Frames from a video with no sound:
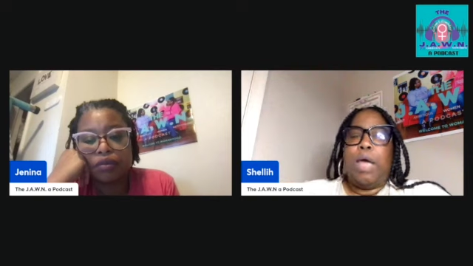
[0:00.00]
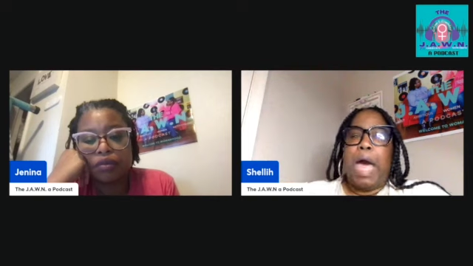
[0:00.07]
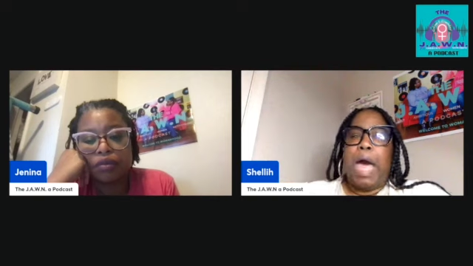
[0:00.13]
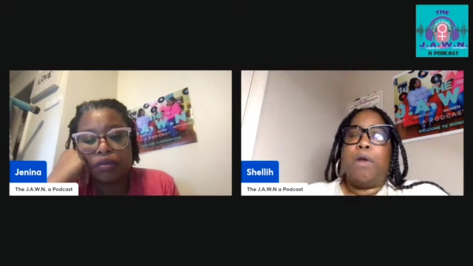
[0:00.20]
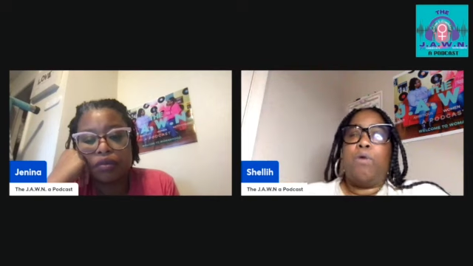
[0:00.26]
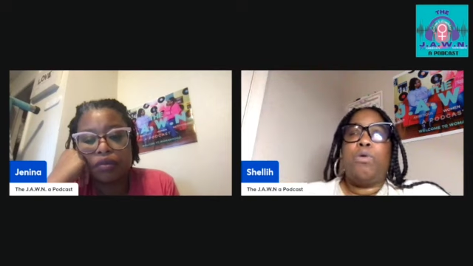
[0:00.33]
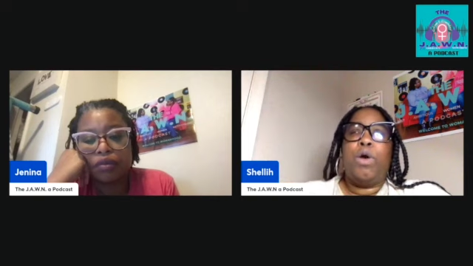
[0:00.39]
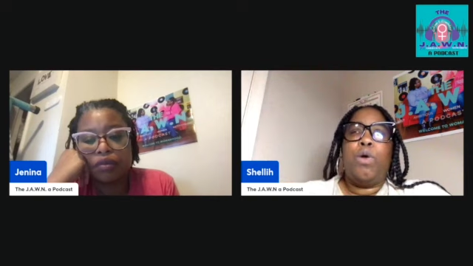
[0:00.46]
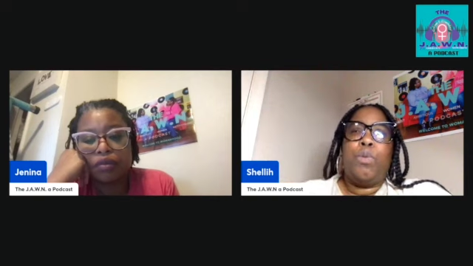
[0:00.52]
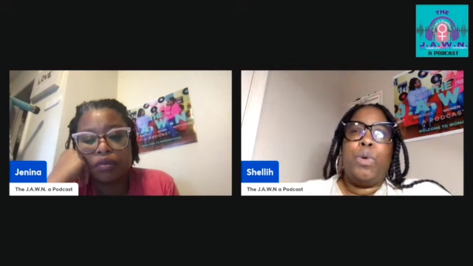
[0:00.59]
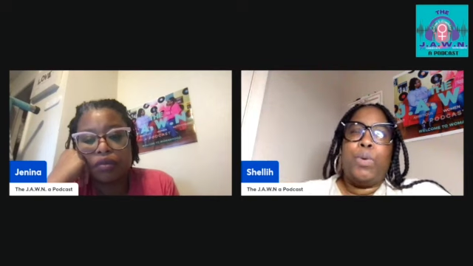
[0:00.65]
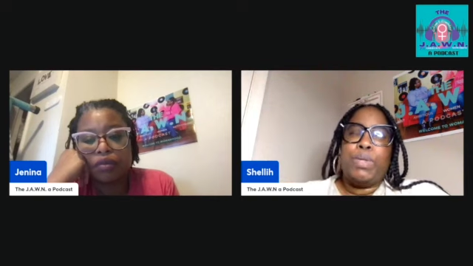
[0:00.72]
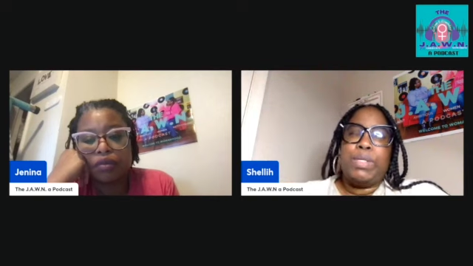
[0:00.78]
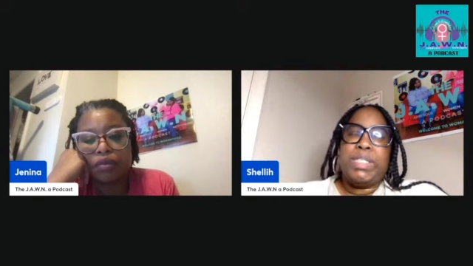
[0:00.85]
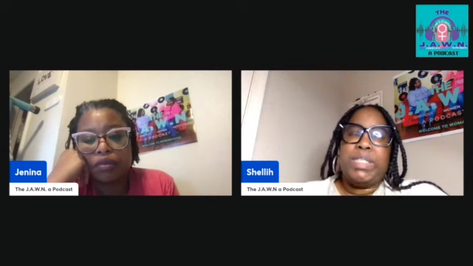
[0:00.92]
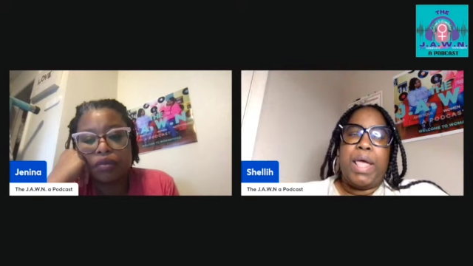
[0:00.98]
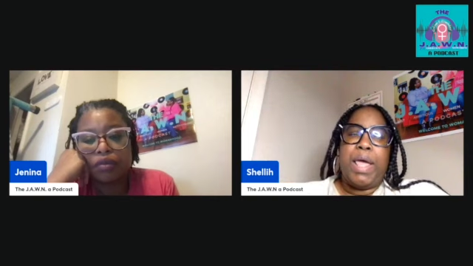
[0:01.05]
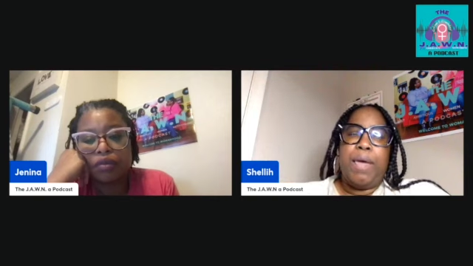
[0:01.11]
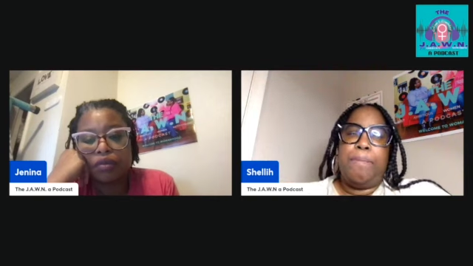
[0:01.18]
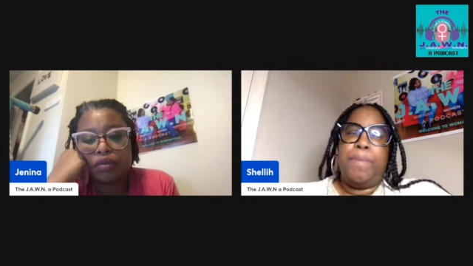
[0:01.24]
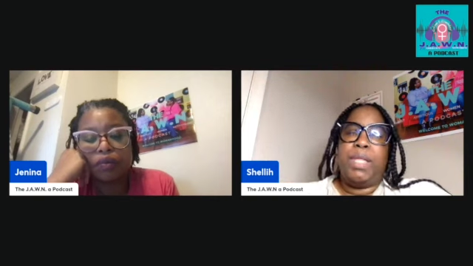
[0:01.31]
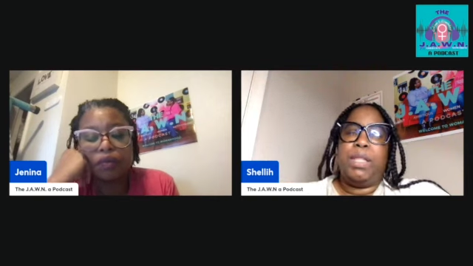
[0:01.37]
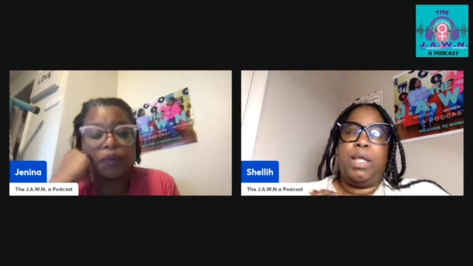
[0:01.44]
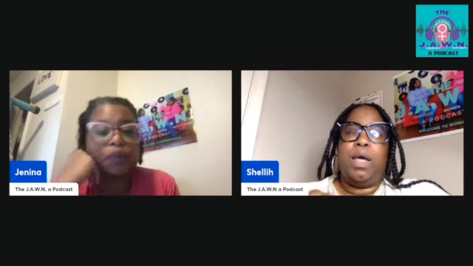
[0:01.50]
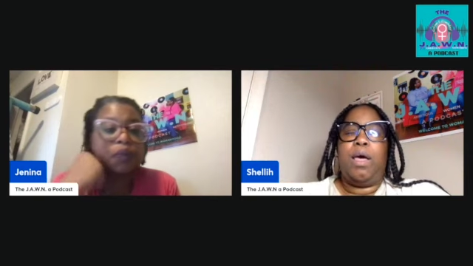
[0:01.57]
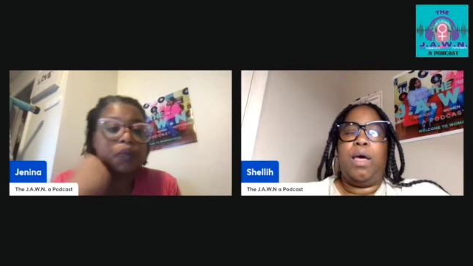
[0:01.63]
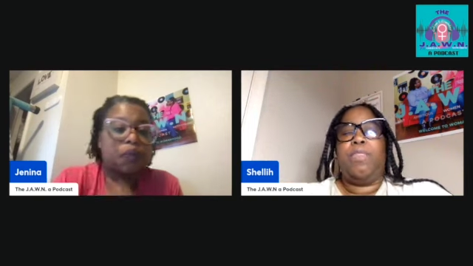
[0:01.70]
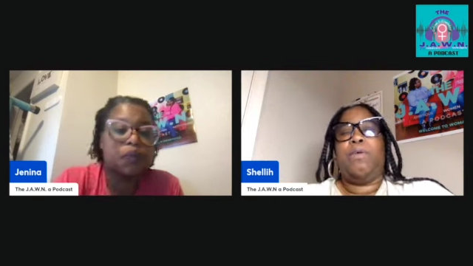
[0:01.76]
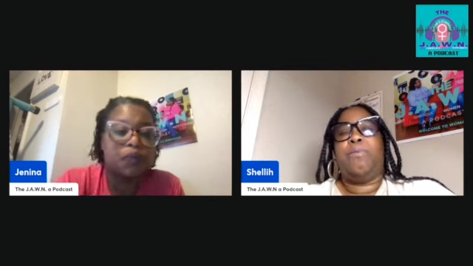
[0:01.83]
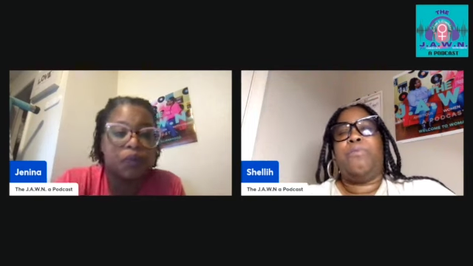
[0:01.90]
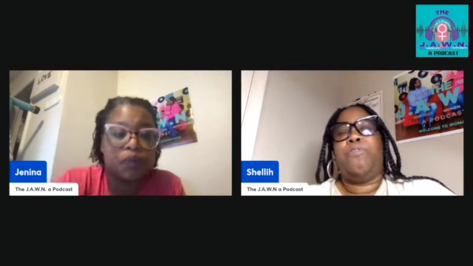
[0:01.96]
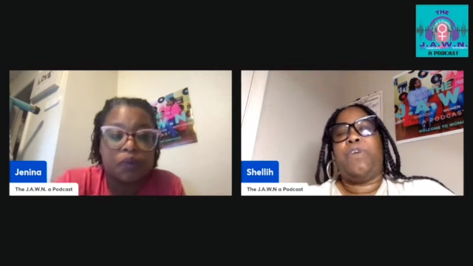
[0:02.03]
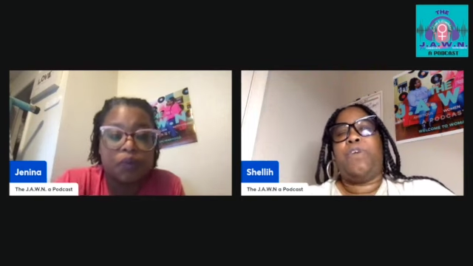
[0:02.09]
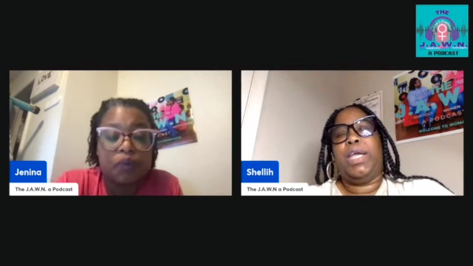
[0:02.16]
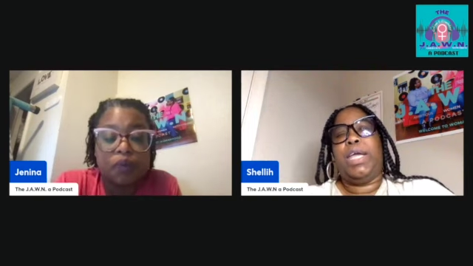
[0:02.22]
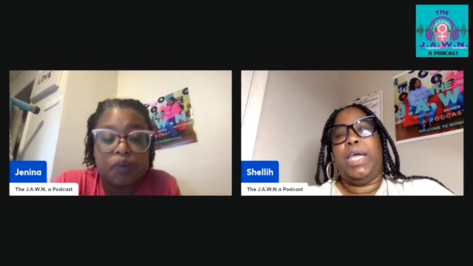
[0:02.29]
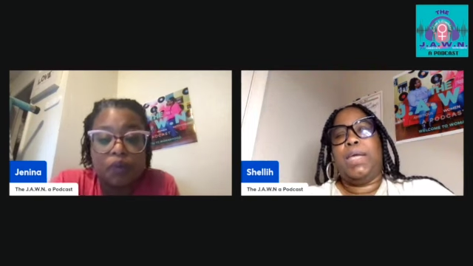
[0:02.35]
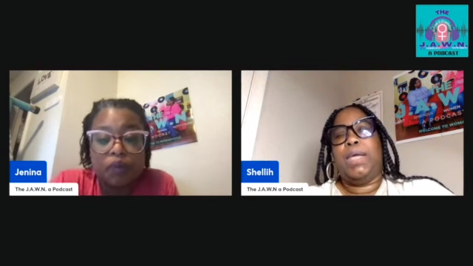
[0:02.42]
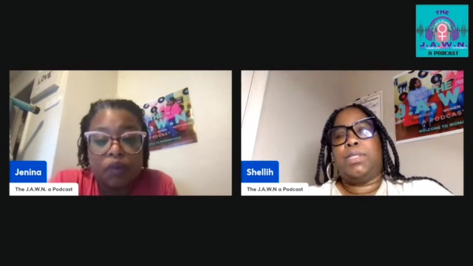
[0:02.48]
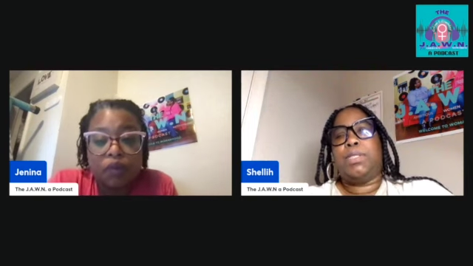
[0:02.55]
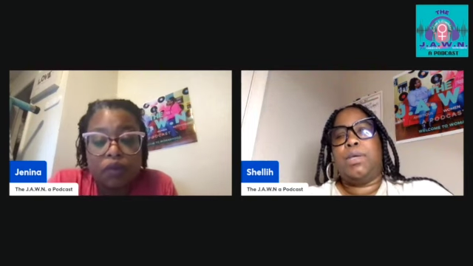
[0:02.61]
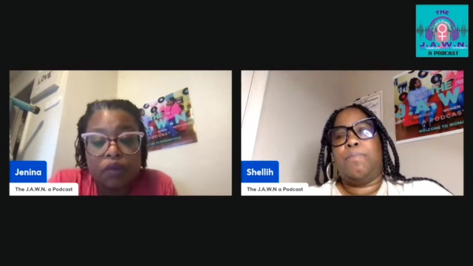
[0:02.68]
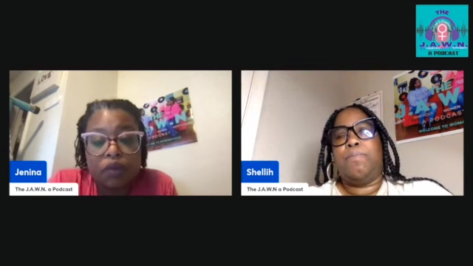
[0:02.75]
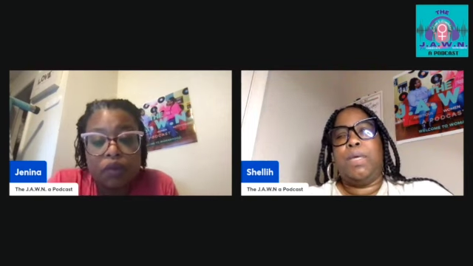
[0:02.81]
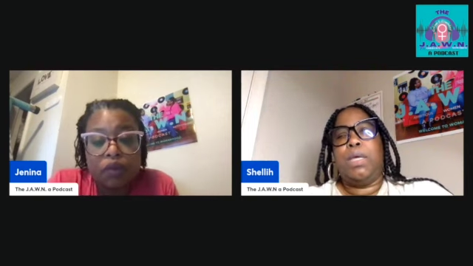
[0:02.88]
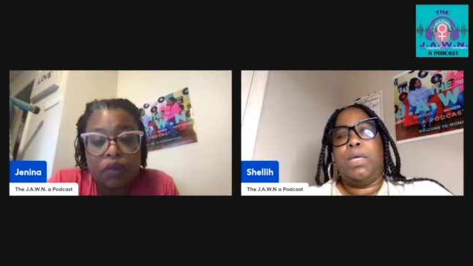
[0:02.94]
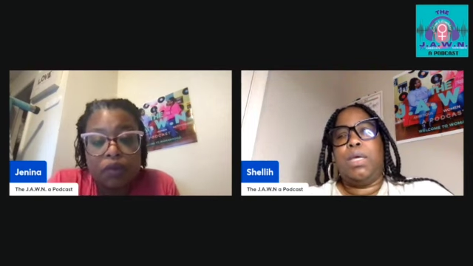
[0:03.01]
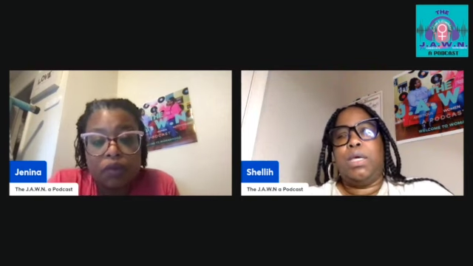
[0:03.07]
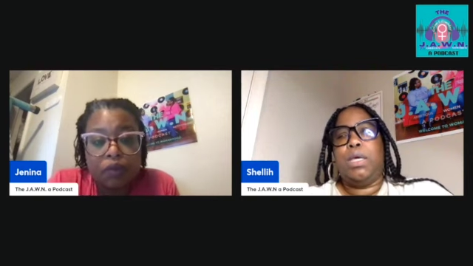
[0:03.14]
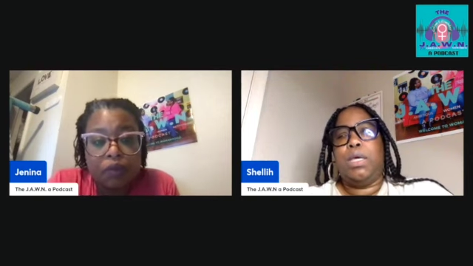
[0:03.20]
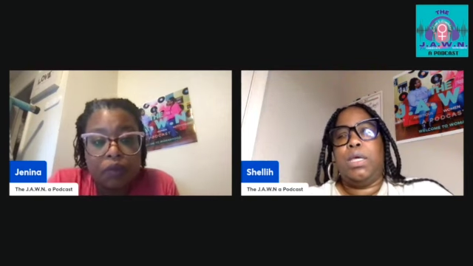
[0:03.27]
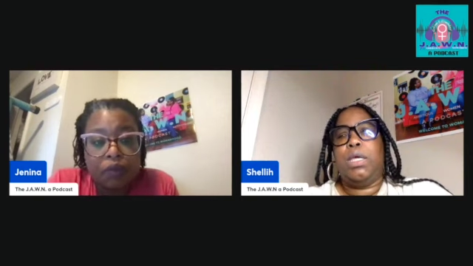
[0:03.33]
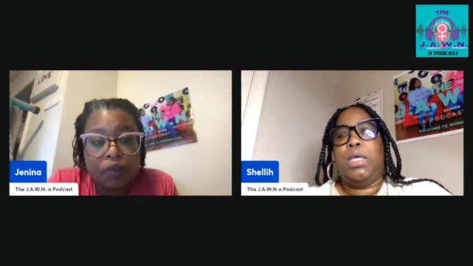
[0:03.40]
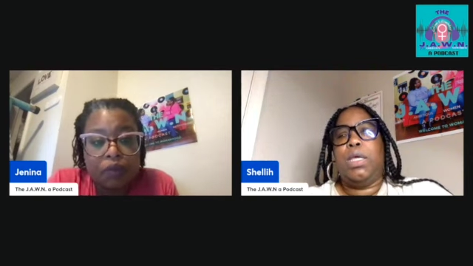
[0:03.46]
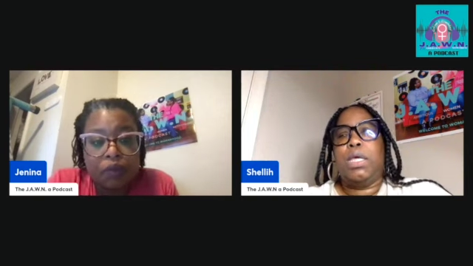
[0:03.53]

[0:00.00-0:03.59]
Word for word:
Speaker 1: I don't know what was said, but the other friend came to me